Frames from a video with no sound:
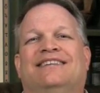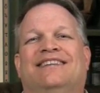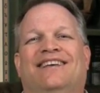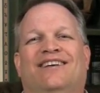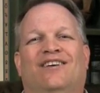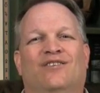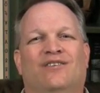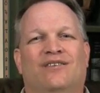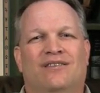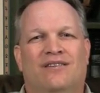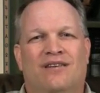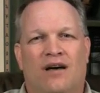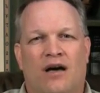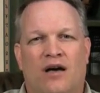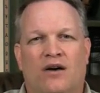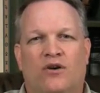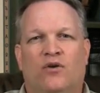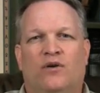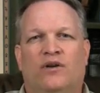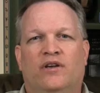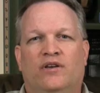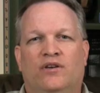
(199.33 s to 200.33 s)
that are
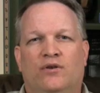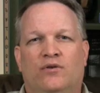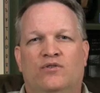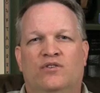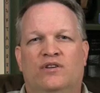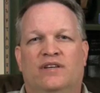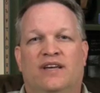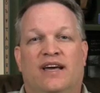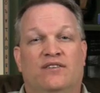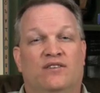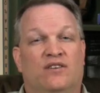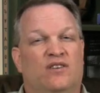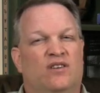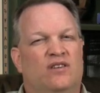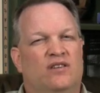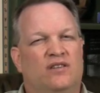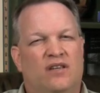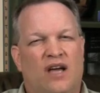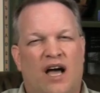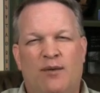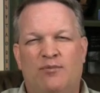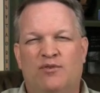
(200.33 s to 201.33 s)
not going to use it as a
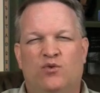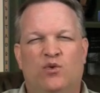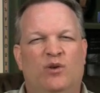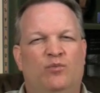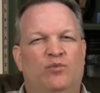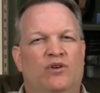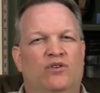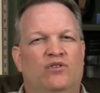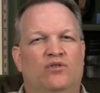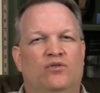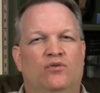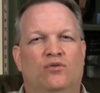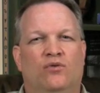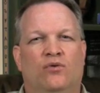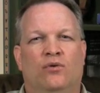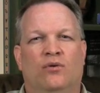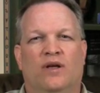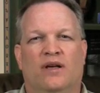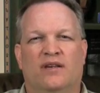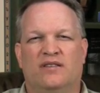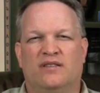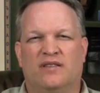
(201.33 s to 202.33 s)
stop sweeping
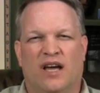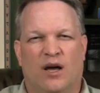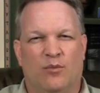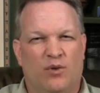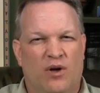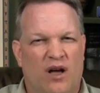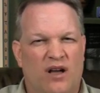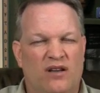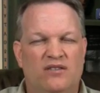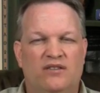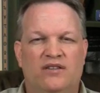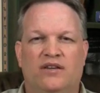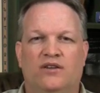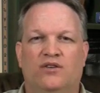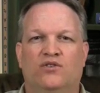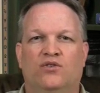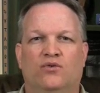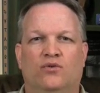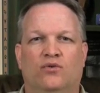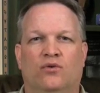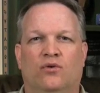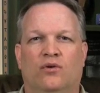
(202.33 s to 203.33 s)
tool, a stop hunting
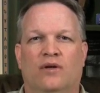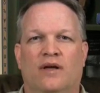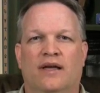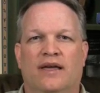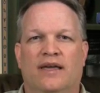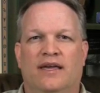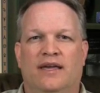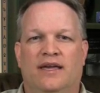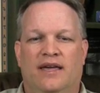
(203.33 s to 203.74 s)
tool,